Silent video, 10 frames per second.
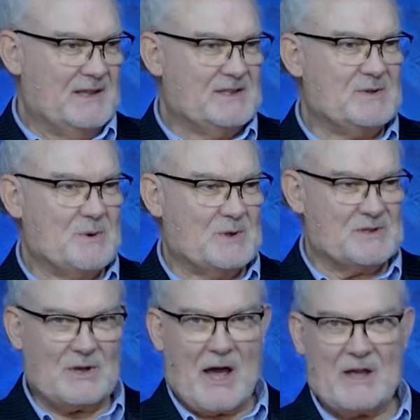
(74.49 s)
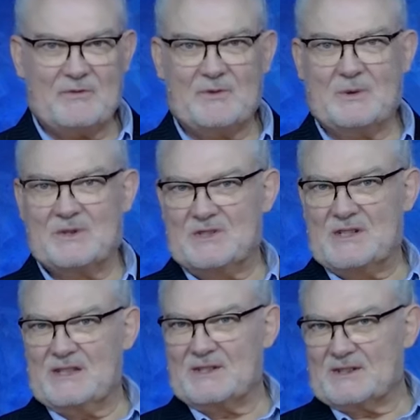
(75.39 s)
towards life with
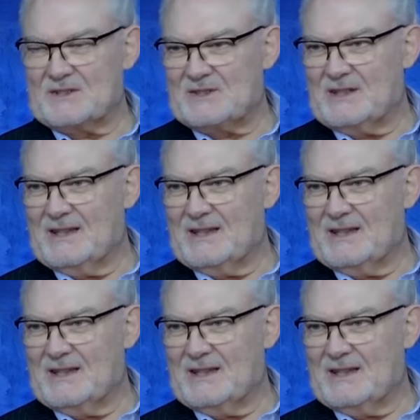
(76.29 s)
Jesus.